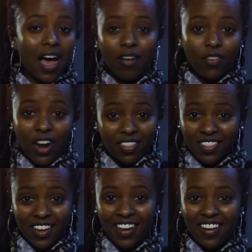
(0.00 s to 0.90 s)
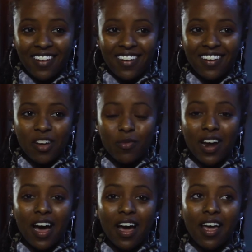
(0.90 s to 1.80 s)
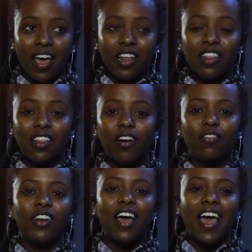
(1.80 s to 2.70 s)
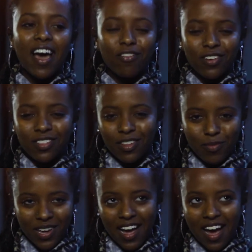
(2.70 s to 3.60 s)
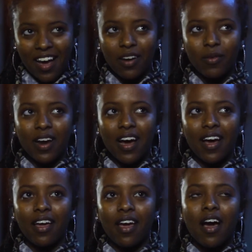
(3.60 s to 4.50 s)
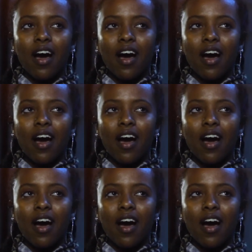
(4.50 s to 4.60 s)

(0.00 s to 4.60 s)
nothing, when I left everything behind, when I